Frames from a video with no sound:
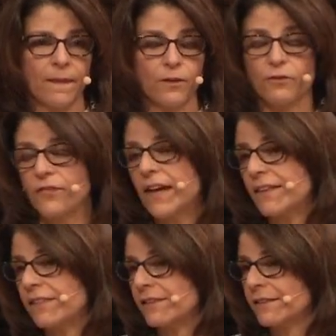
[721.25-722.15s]
Your
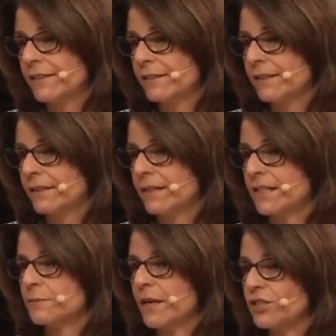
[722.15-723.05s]
faith
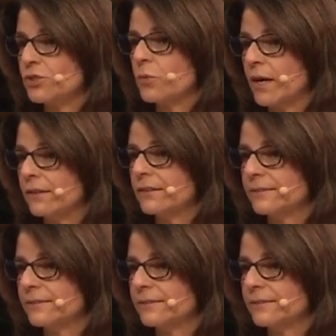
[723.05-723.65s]
has made you well.